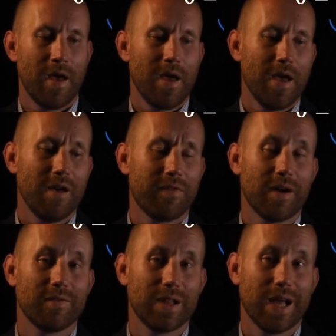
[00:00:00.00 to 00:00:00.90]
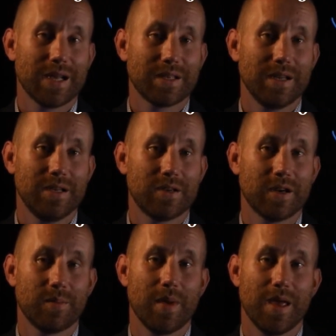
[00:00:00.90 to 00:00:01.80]
if our velocity
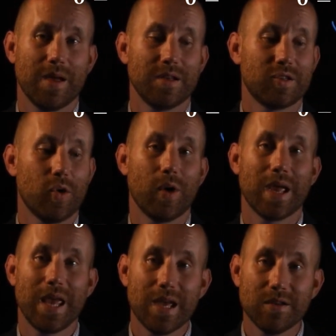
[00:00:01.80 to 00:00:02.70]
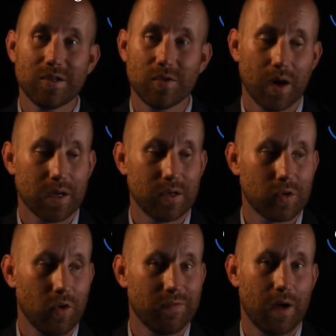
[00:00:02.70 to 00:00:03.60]
term is going into our
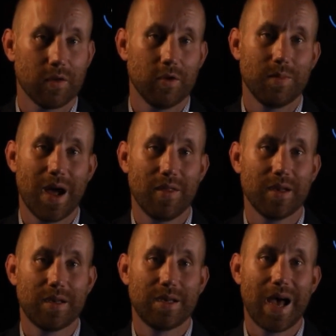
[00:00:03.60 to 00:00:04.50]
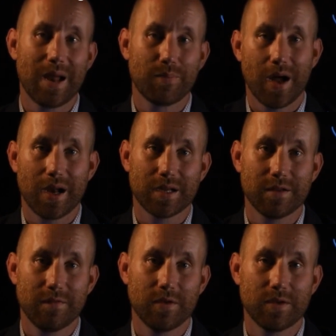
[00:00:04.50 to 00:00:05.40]
control volume, now the dot product
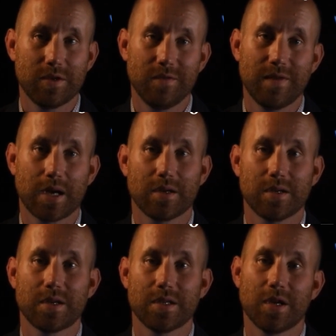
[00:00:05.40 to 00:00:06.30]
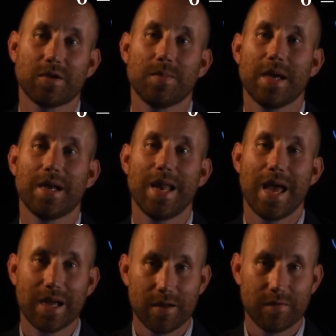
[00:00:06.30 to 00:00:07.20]
of those two vectors turns out to be a
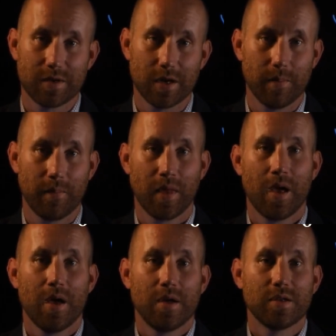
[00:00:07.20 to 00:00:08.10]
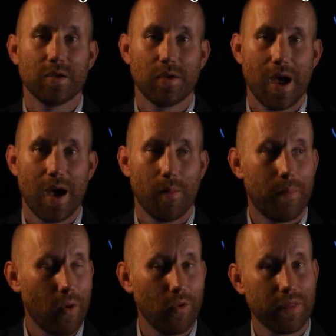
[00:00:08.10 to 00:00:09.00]
negative term. So now
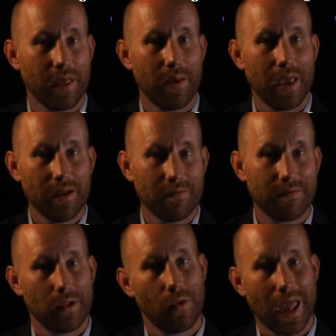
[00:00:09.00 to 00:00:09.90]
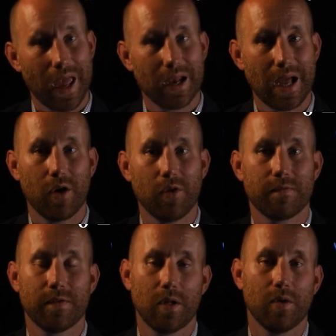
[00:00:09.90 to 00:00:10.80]
both inflow and
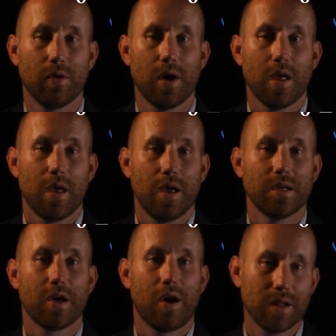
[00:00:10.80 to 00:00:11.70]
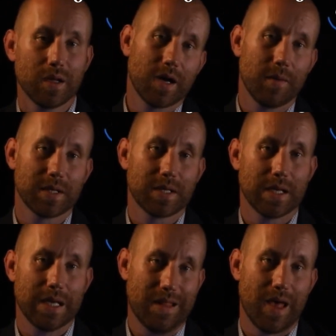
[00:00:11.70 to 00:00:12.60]
outflow is all
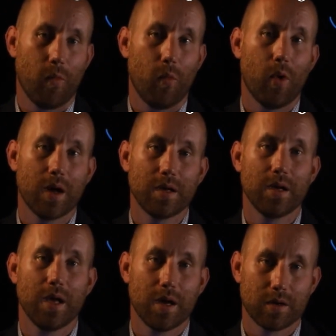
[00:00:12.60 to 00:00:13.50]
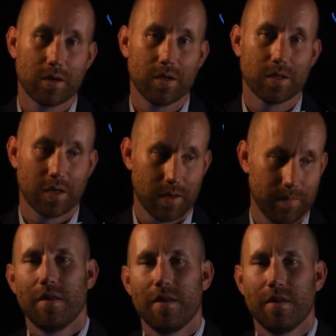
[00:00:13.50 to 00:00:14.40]
encompassing in that one integral term.
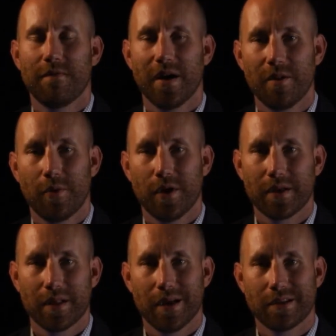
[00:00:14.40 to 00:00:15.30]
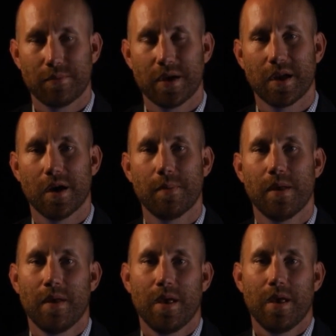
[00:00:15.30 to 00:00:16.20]
The final point I'd like to bring up
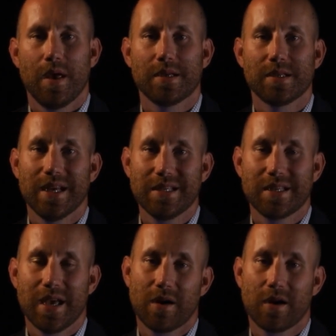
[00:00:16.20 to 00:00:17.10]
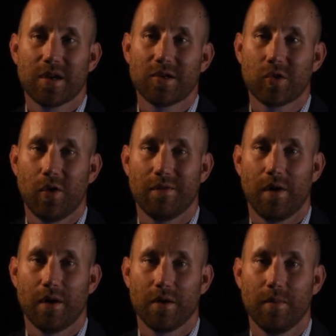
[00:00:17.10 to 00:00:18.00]
is let's take our control
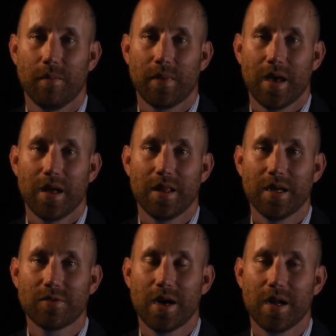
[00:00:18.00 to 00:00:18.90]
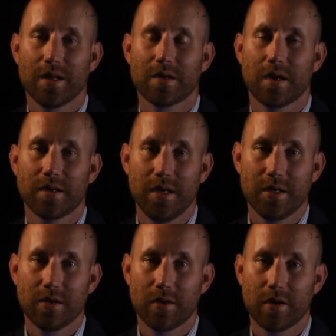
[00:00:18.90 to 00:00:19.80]
volume and let's write it in
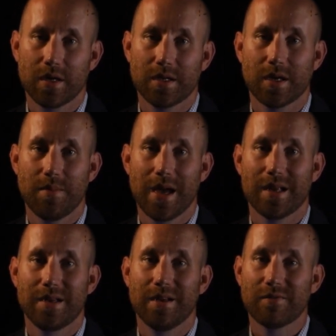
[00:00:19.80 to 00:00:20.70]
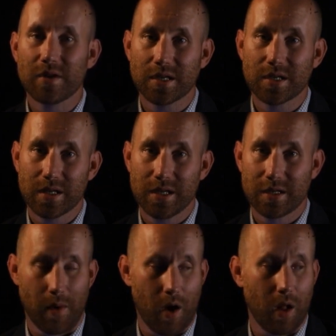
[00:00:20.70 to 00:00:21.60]
Cartesian coordinates and make it differentially
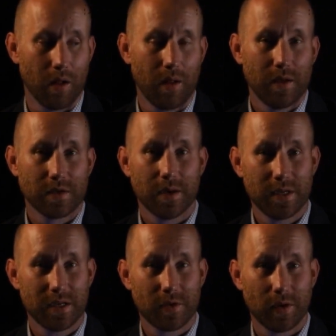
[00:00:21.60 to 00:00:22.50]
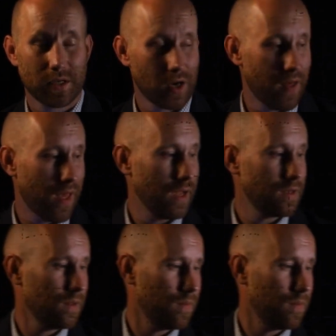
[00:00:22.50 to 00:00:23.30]
small. So let me just quick draw that.